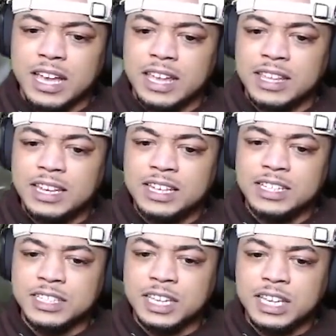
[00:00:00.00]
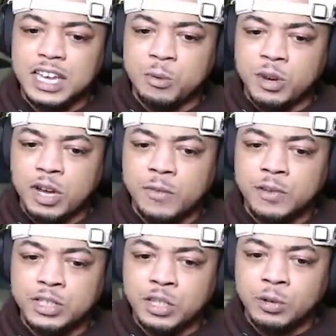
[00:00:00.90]
And then he just
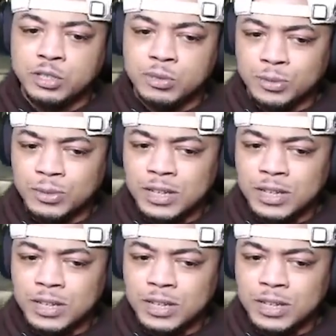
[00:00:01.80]
recovers, goes through,